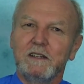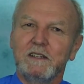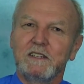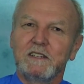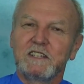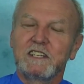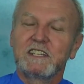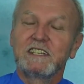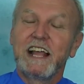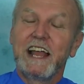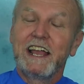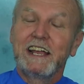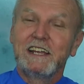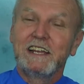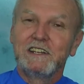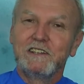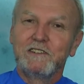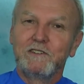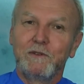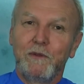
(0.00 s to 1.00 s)

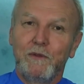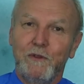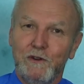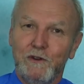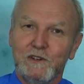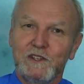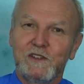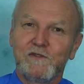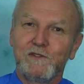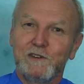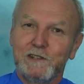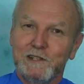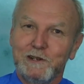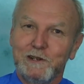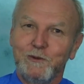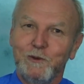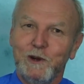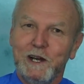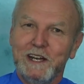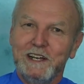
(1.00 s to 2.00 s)
slacken your thirst for a
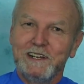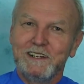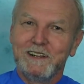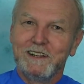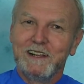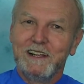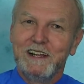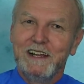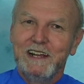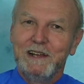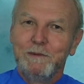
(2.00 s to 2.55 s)
little while,